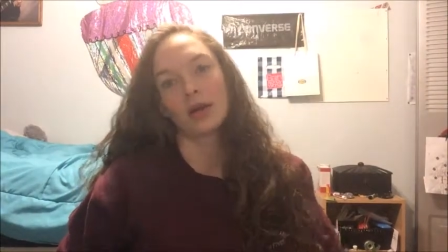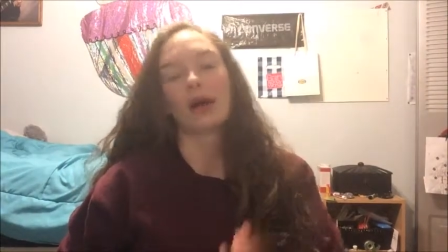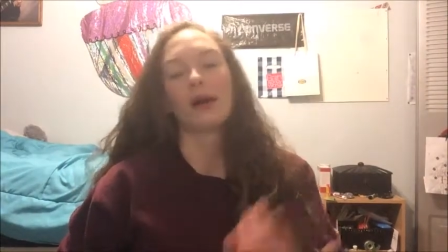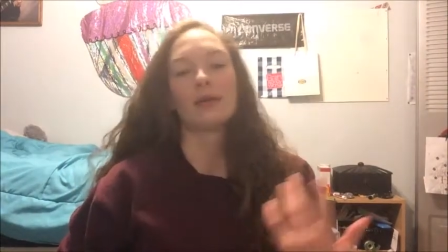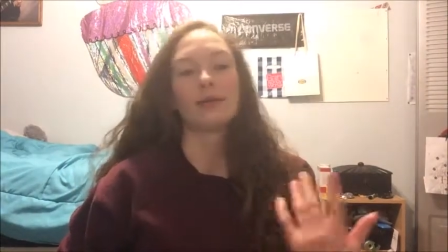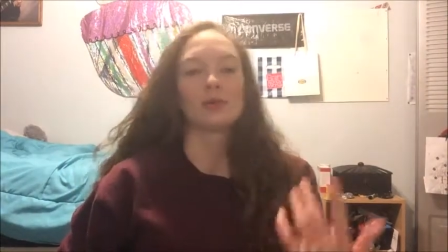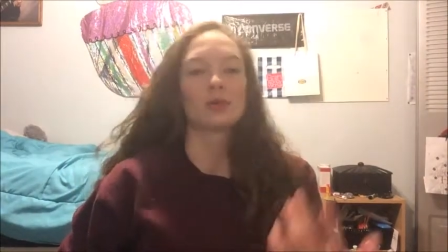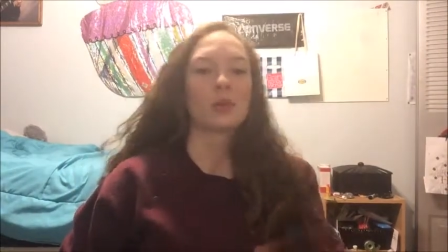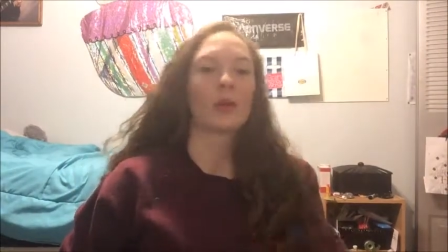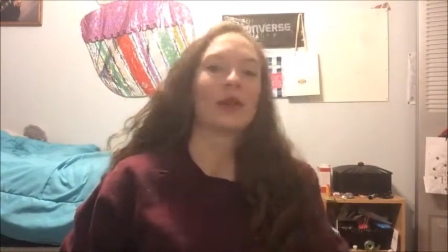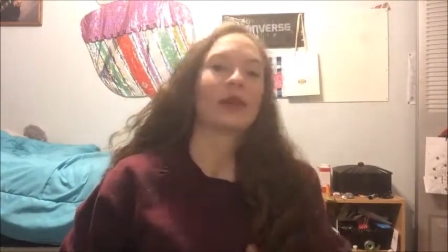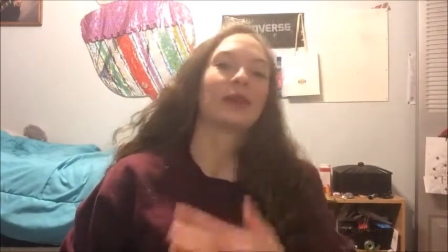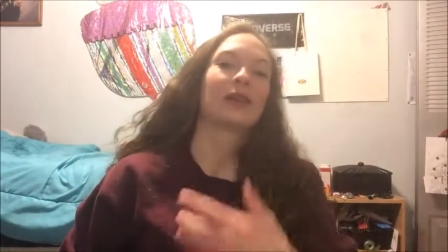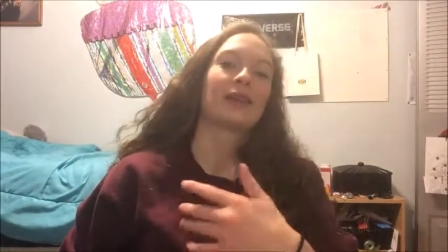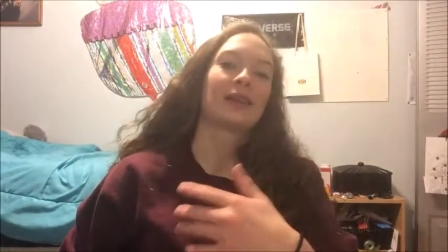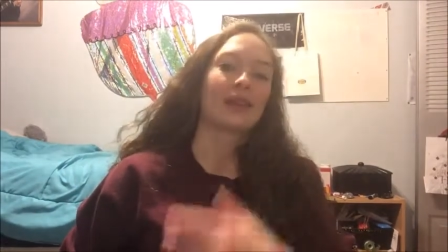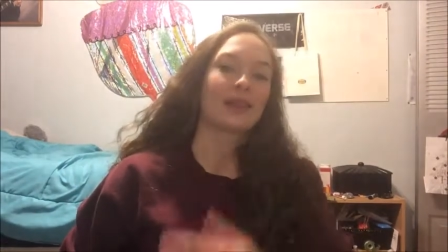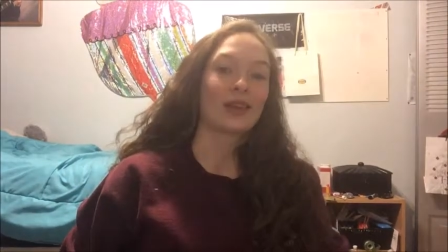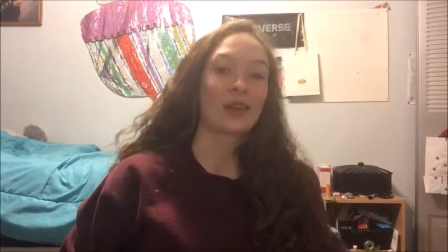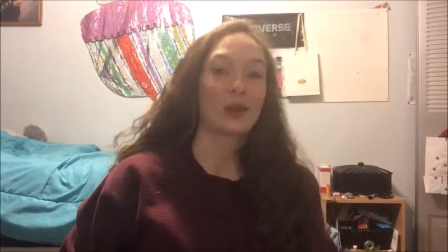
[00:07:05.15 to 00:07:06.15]
I was waiting
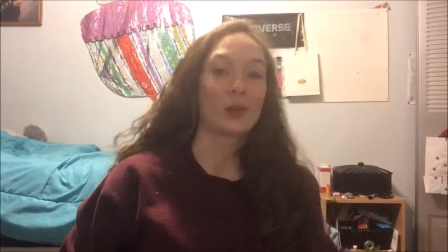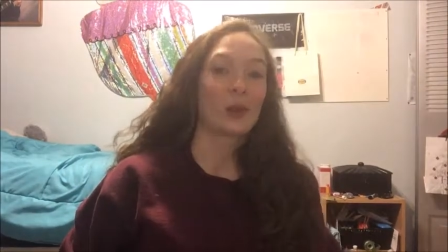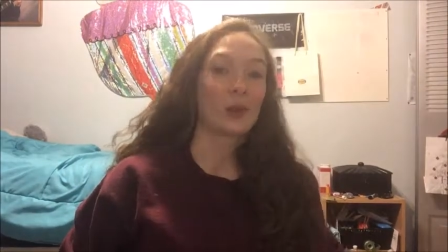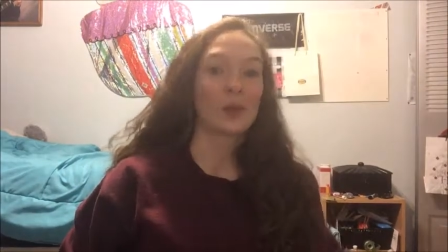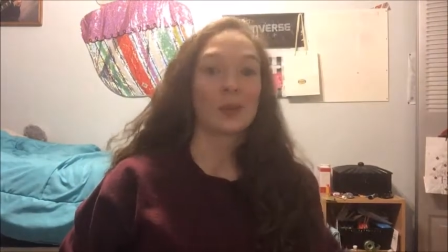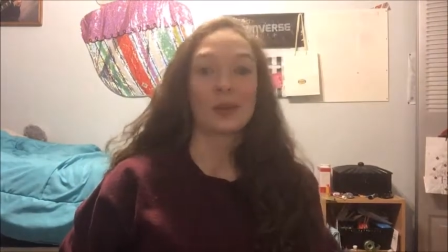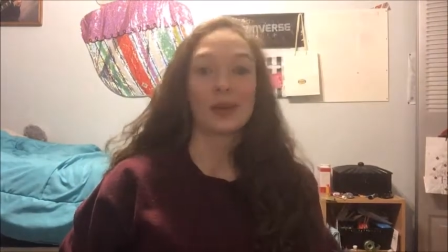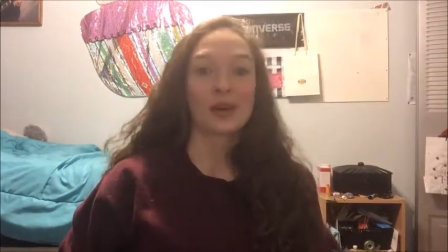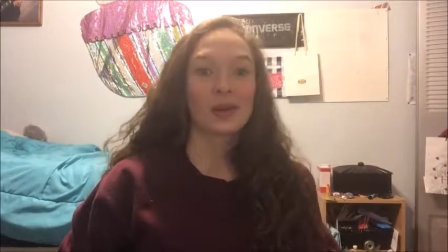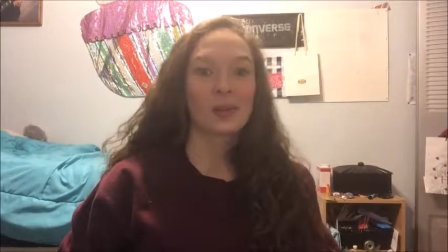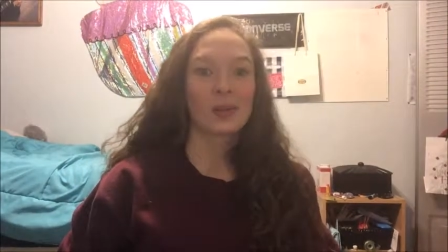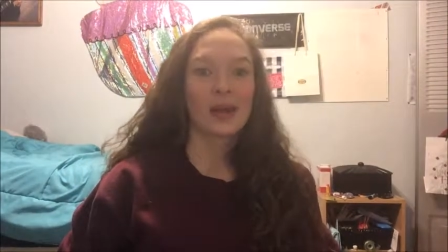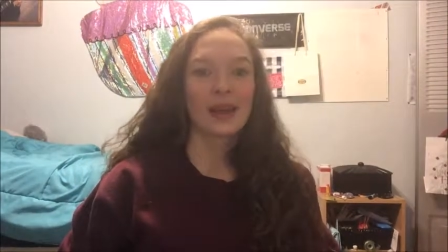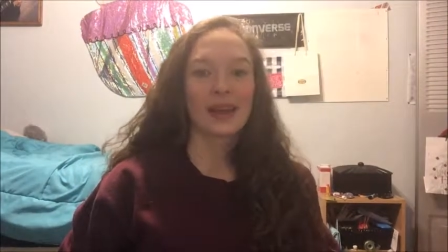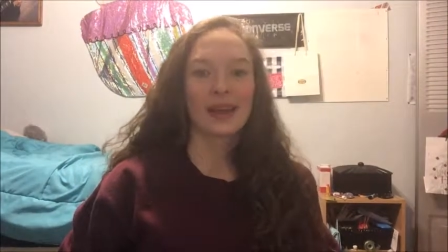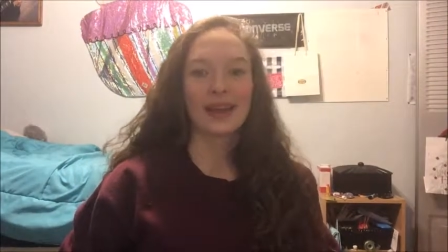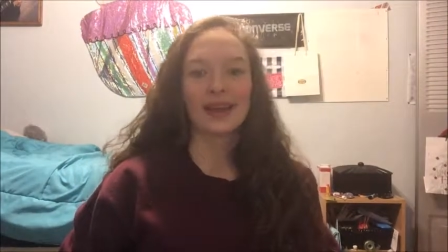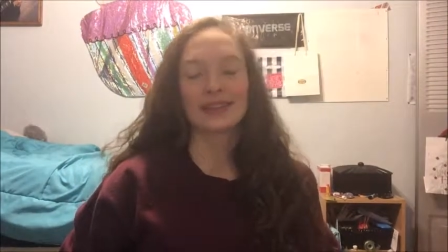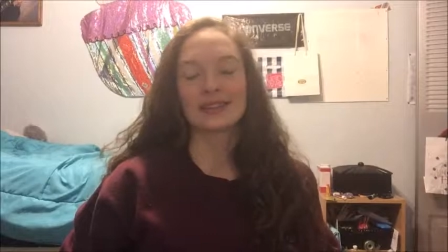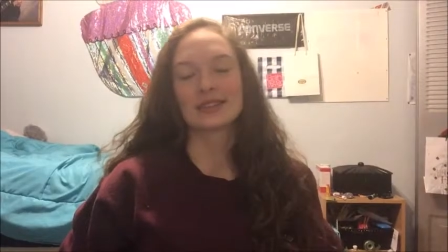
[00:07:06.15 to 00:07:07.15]
because I thought it opened up
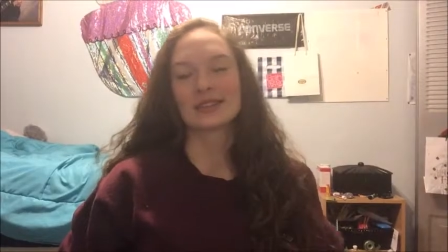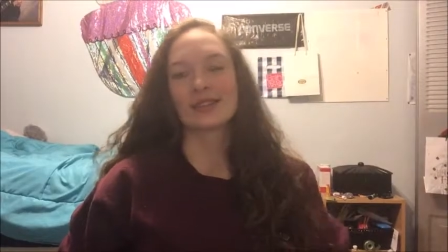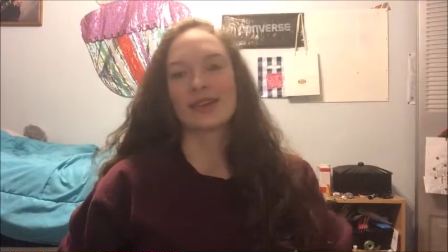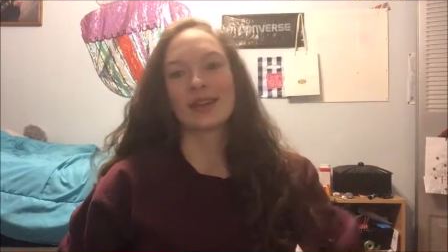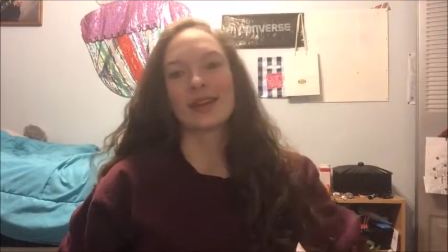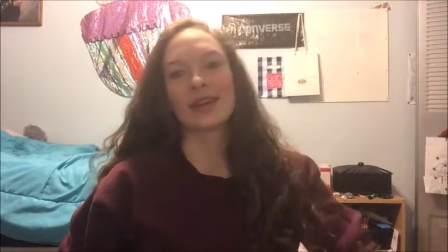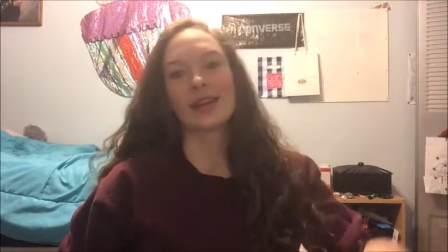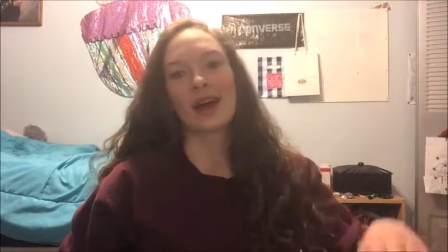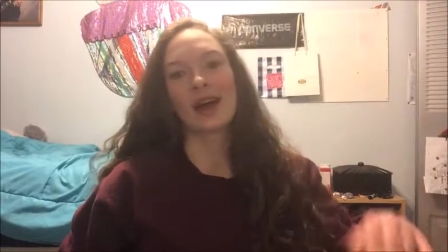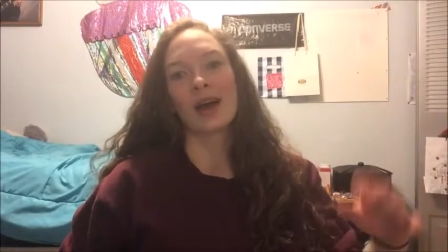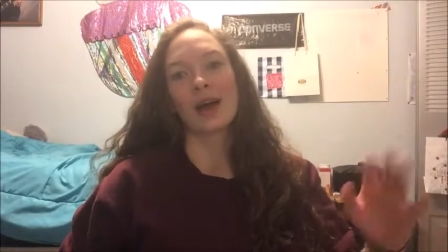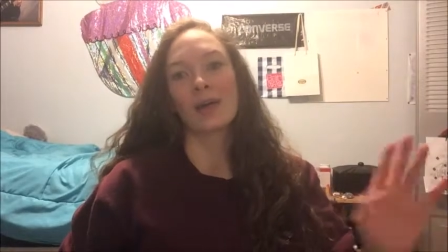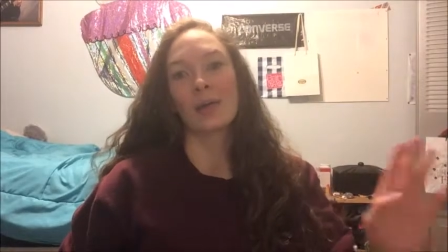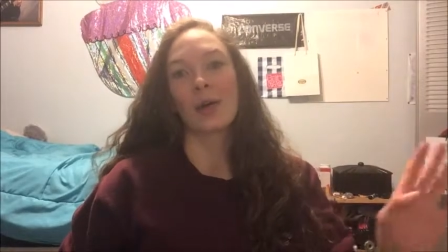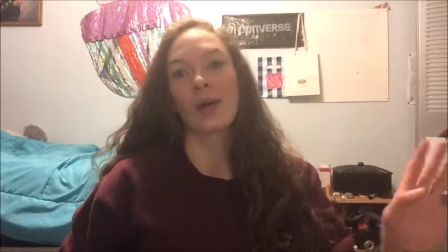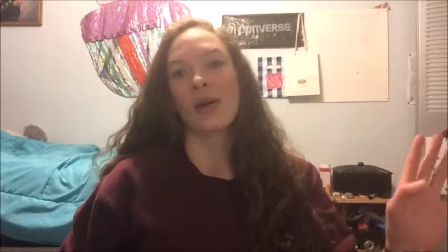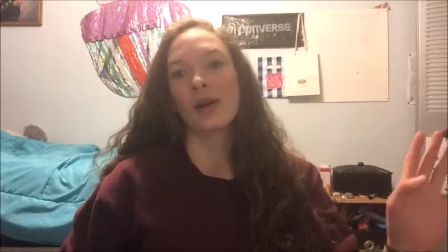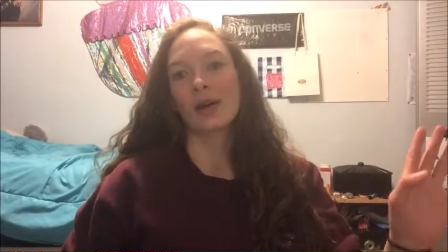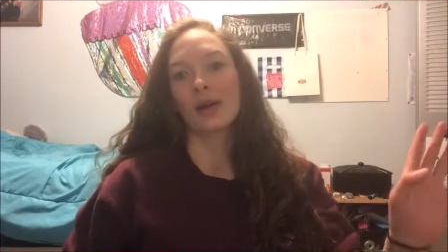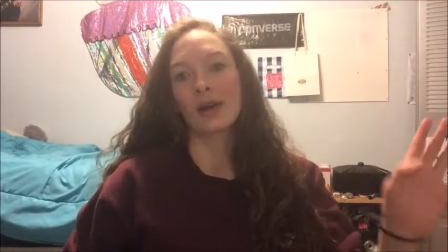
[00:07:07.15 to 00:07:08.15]
at 8. So then I
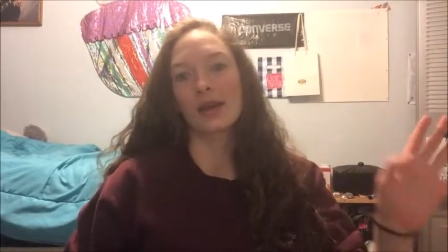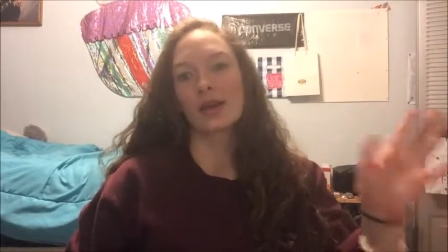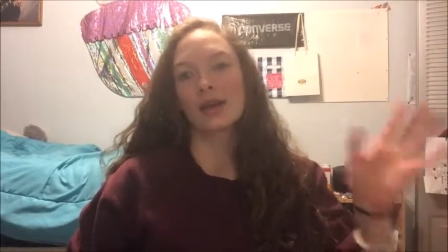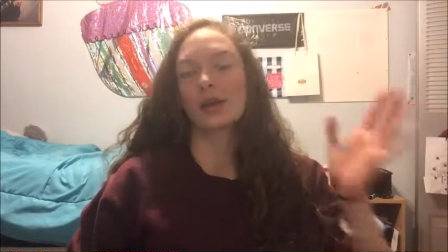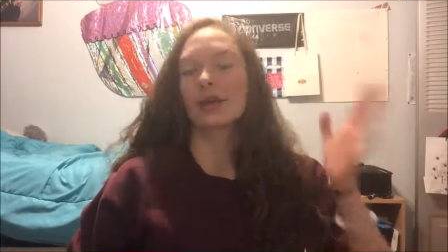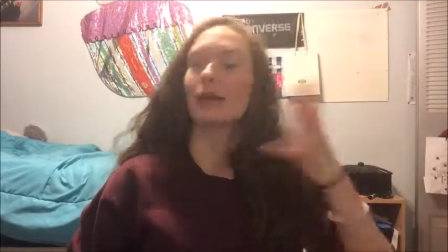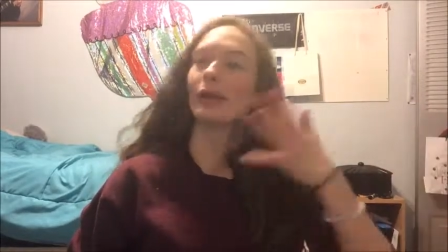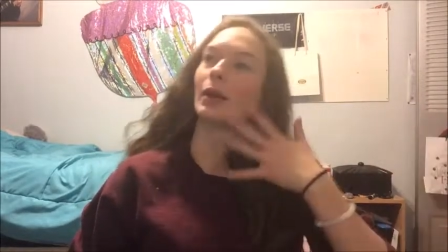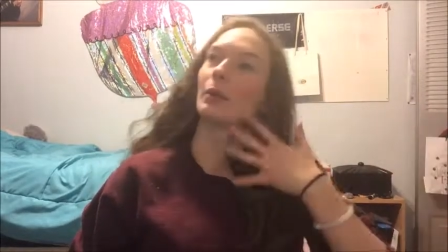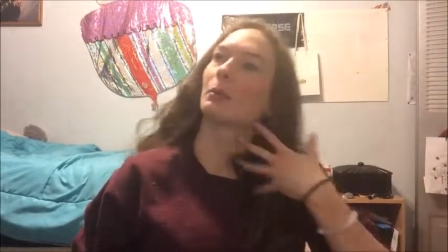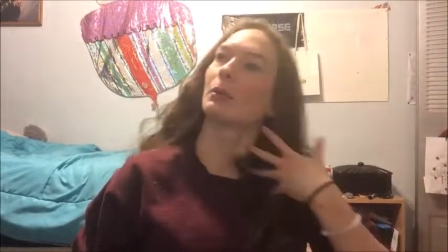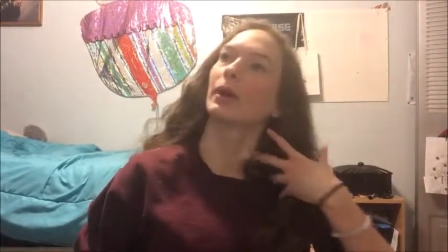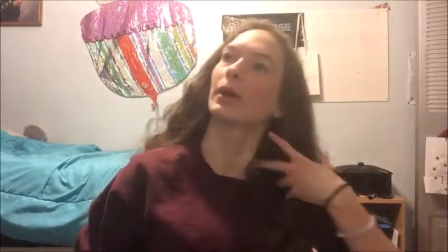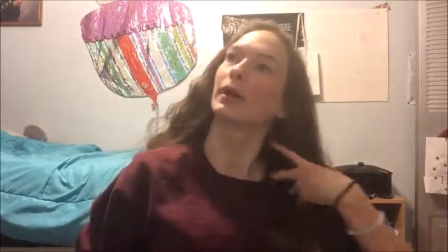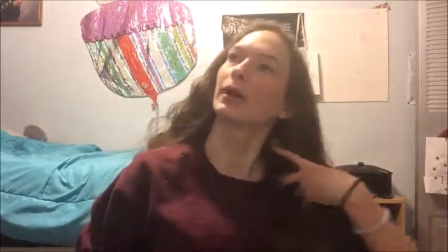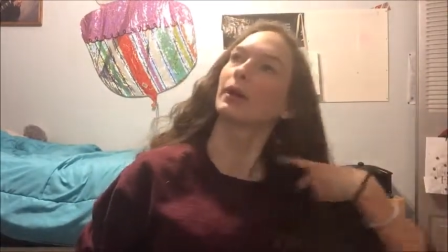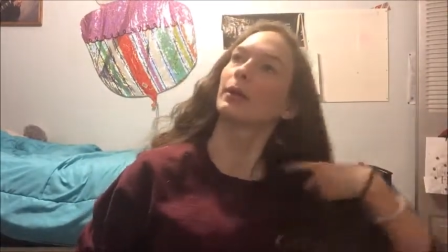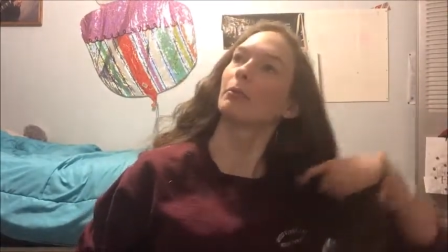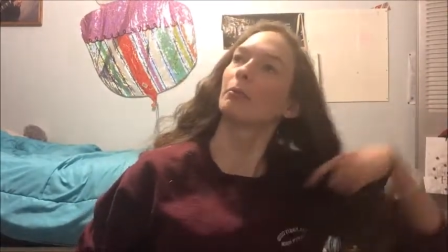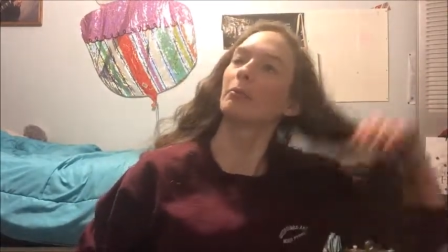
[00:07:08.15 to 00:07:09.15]
walk in and I'm
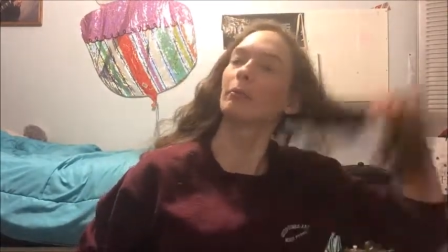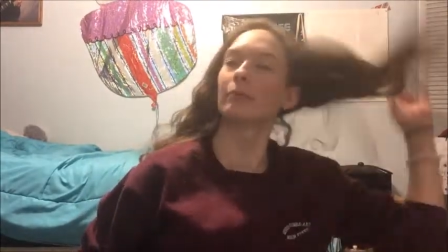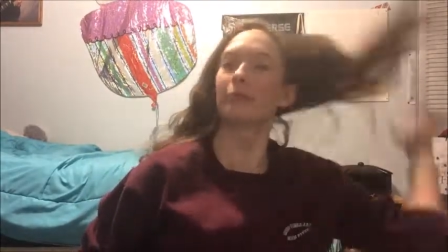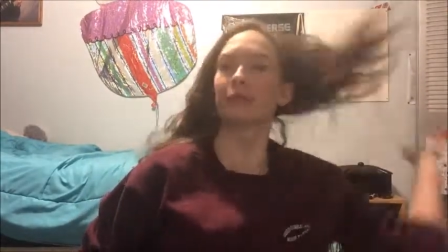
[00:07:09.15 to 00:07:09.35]
like,